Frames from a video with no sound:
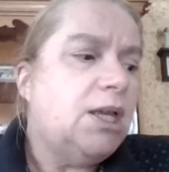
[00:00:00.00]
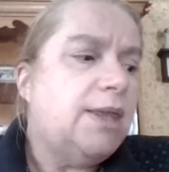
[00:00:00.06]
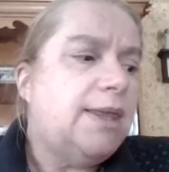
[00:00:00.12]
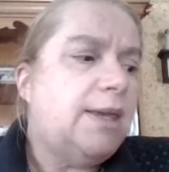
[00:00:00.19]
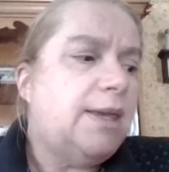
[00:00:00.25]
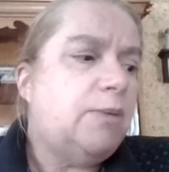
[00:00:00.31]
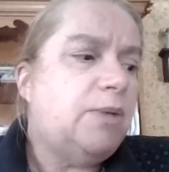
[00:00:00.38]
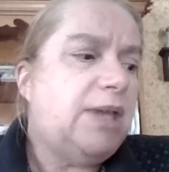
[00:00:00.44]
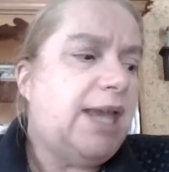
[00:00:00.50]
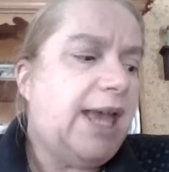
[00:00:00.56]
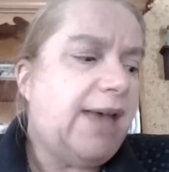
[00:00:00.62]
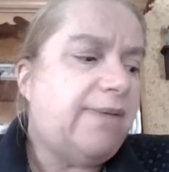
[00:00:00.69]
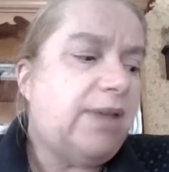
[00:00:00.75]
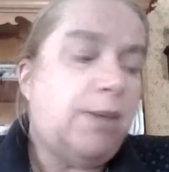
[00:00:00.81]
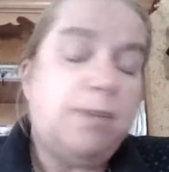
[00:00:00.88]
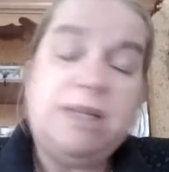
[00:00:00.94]
Then we
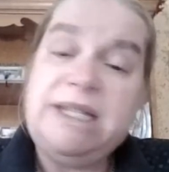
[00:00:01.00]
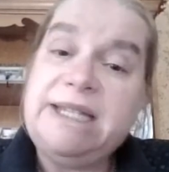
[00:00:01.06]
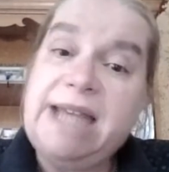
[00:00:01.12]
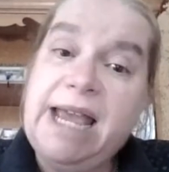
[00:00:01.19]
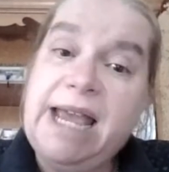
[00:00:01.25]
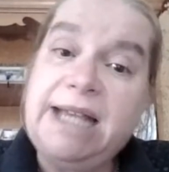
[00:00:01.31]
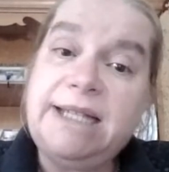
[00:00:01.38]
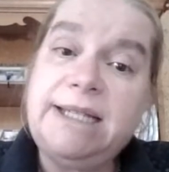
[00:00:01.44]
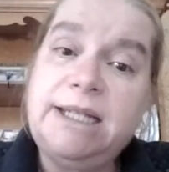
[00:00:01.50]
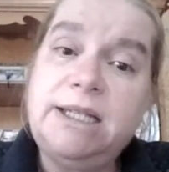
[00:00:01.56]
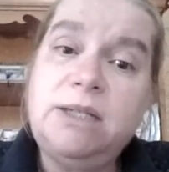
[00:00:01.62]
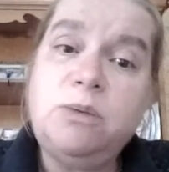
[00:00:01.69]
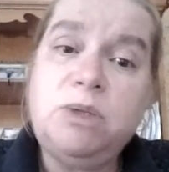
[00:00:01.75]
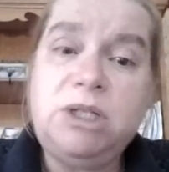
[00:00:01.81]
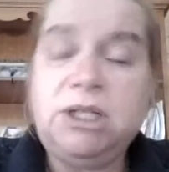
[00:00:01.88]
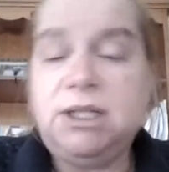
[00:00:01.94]
have
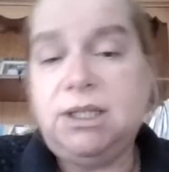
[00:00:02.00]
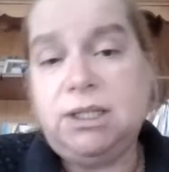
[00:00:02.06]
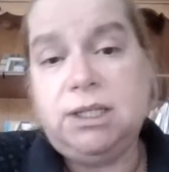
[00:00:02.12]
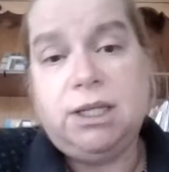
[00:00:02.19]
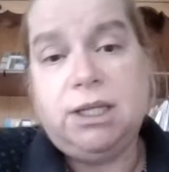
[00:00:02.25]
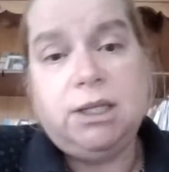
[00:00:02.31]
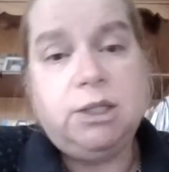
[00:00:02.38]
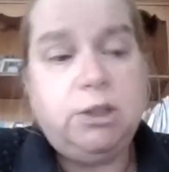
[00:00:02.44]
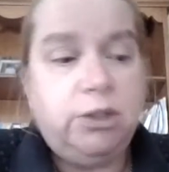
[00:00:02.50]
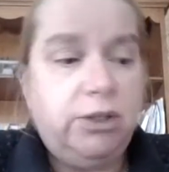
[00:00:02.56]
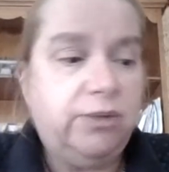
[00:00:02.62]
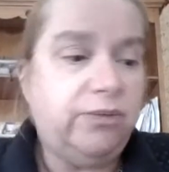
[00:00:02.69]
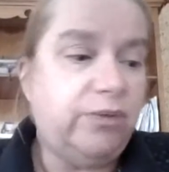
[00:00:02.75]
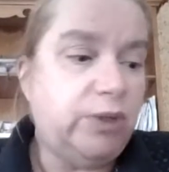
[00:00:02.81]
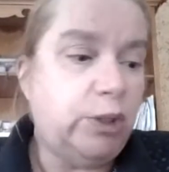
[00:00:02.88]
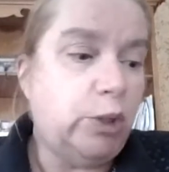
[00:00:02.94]
epistaxis, which is another
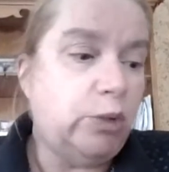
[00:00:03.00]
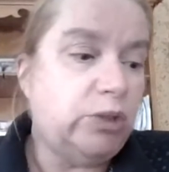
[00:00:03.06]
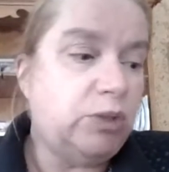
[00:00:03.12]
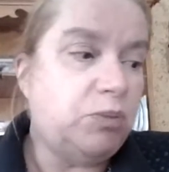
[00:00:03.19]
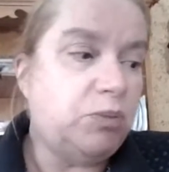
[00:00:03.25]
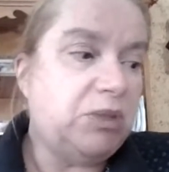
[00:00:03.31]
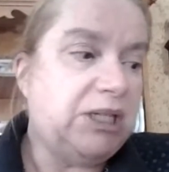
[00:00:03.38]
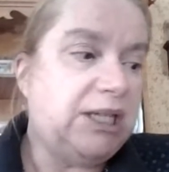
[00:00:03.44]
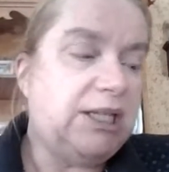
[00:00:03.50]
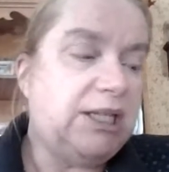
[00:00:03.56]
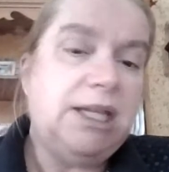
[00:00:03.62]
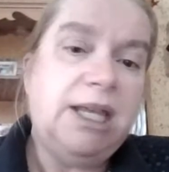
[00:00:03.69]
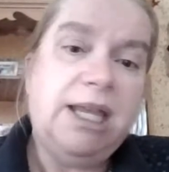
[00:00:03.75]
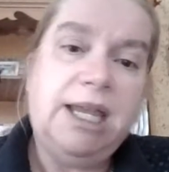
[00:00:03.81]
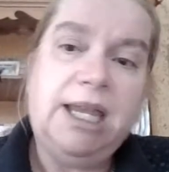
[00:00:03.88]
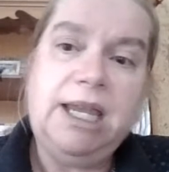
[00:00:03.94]
term for nosebleed.
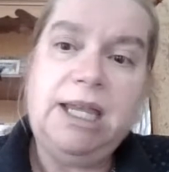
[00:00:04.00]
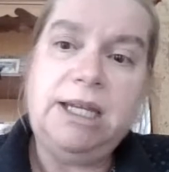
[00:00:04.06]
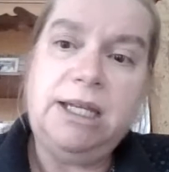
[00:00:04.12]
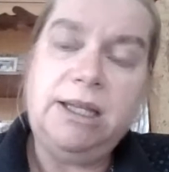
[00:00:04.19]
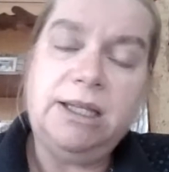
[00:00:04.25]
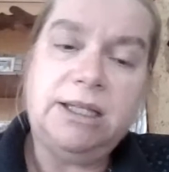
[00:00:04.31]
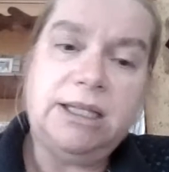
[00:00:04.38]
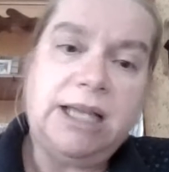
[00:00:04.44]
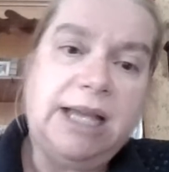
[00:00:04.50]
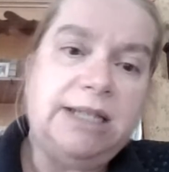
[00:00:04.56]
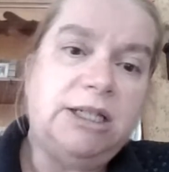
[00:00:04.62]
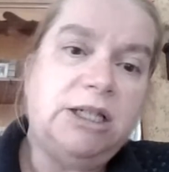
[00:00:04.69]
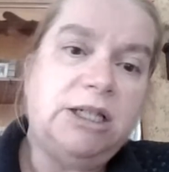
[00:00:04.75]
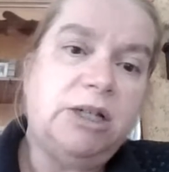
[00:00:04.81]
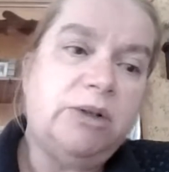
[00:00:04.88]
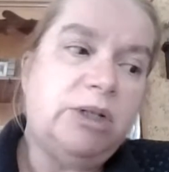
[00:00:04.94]
And in the
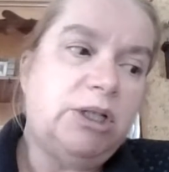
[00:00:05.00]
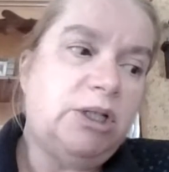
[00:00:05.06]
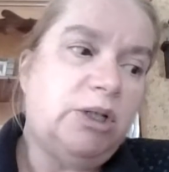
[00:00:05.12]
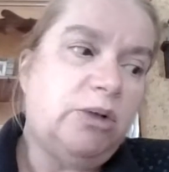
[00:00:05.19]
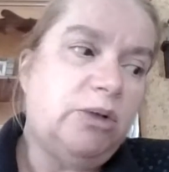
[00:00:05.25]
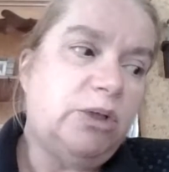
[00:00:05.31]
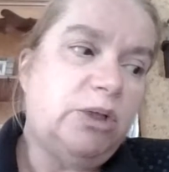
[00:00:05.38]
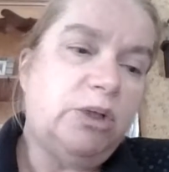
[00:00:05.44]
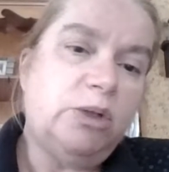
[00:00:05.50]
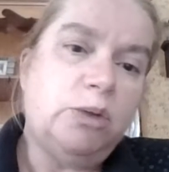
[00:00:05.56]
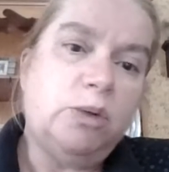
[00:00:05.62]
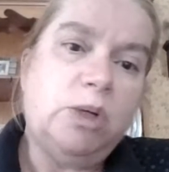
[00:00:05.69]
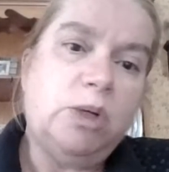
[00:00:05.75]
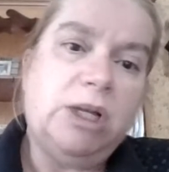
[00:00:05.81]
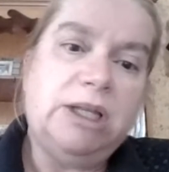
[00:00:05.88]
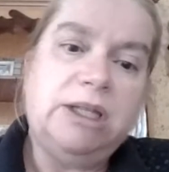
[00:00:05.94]
slideshow, it shows
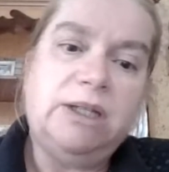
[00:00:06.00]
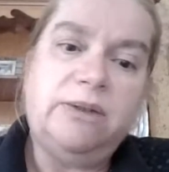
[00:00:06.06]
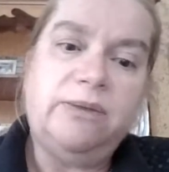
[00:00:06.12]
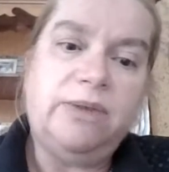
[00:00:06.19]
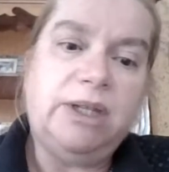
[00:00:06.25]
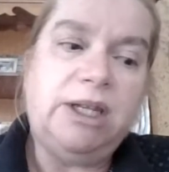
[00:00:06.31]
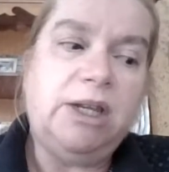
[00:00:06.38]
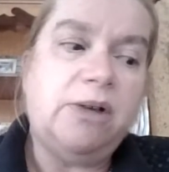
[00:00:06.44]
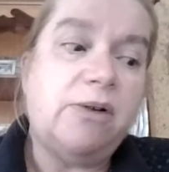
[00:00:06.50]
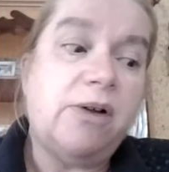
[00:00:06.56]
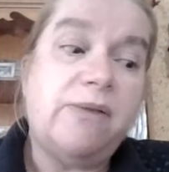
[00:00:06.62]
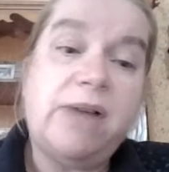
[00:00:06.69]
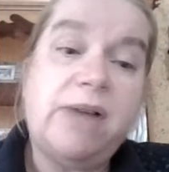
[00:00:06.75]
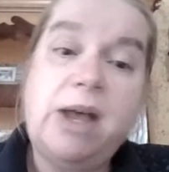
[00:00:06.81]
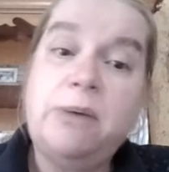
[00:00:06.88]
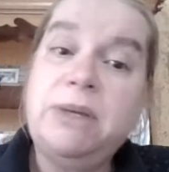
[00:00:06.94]
you a little video
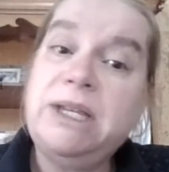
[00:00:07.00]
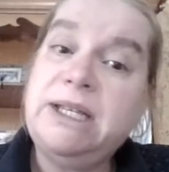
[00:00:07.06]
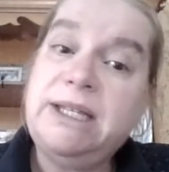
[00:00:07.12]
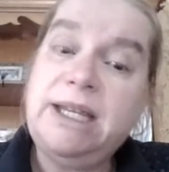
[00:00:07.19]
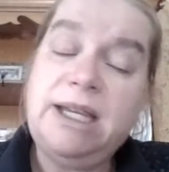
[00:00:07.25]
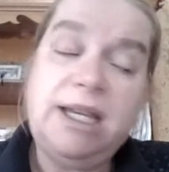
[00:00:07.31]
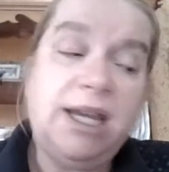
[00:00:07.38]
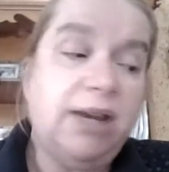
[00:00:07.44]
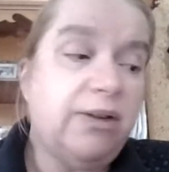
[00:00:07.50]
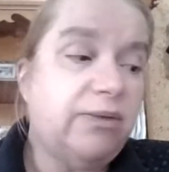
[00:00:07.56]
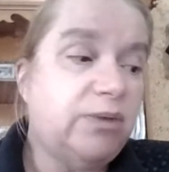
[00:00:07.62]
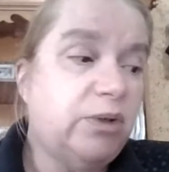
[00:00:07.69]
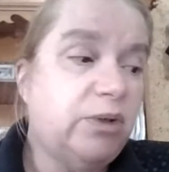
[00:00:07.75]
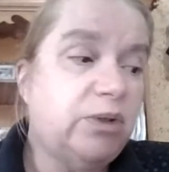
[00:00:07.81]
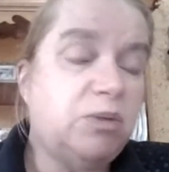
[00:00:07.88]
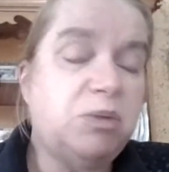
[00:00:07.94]
of how we can take care of
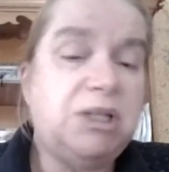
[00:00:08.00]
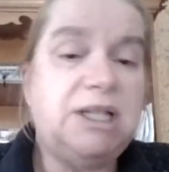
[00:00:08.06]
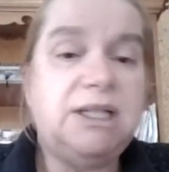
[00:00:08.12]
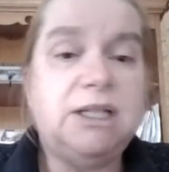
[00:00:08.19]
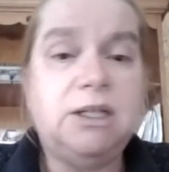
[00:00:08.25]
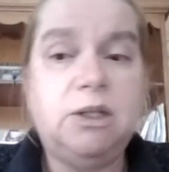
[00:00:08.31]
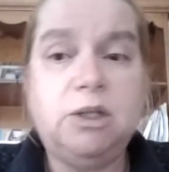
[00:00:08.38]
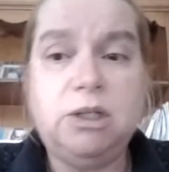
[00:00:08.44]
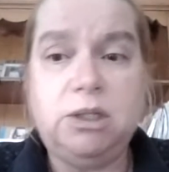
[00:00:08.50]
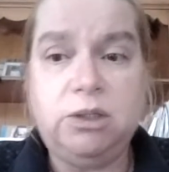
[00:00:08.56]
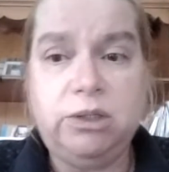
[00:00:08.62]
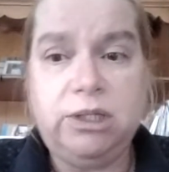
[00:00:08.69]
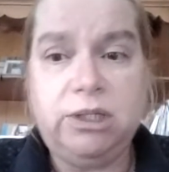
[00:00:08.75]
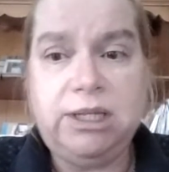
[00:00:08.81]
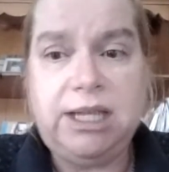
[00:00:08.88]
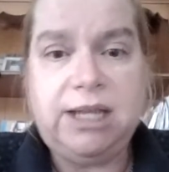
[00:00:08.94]
nosebleeds, and you're going to
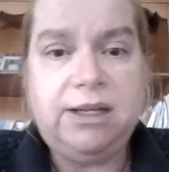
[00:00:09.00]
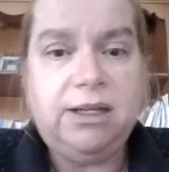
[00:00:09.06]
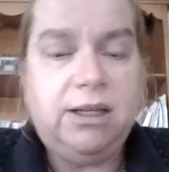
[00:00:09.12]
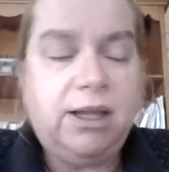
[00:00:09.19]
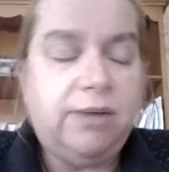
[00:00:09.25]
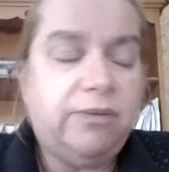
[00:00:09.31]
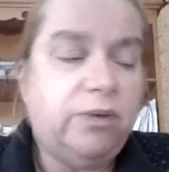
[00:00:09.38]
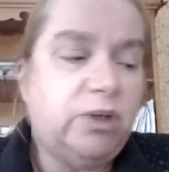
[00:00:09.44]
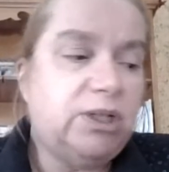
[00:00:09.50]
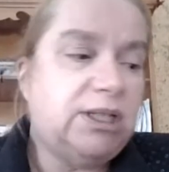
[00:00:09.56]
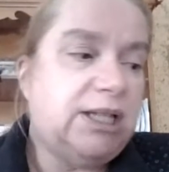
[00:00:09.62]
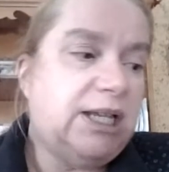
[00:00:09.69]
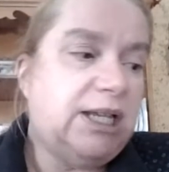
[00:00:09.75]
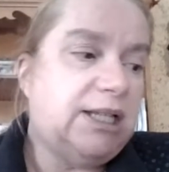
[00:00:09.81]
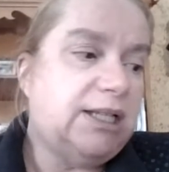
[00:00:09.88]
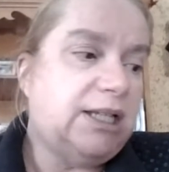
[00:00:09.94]
learn that in our
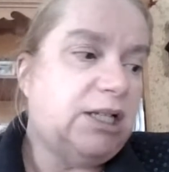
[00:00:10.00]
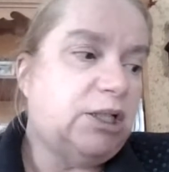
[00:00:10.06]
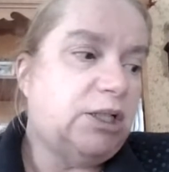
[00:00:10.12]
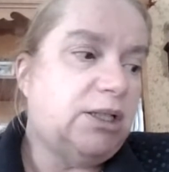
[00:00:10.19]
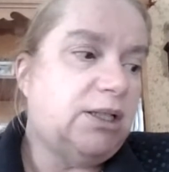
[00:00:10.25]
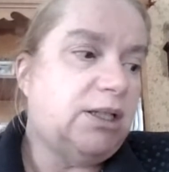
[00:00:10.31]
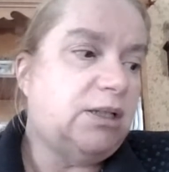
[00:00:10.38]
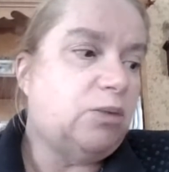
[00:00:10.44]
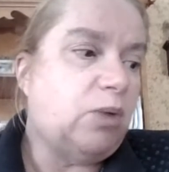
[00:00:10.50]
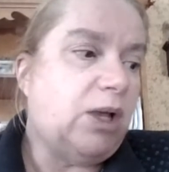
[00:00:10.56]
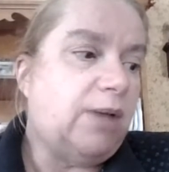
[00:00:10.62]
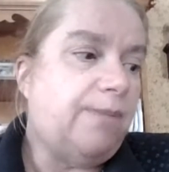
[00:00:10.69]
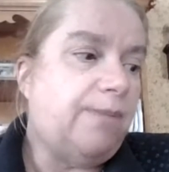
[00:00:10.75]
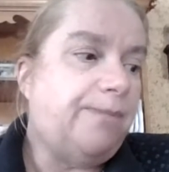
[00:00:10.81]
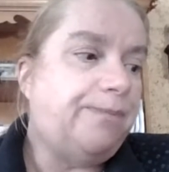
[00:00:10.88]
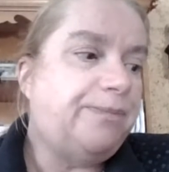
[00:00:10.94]
first aid sessions as well.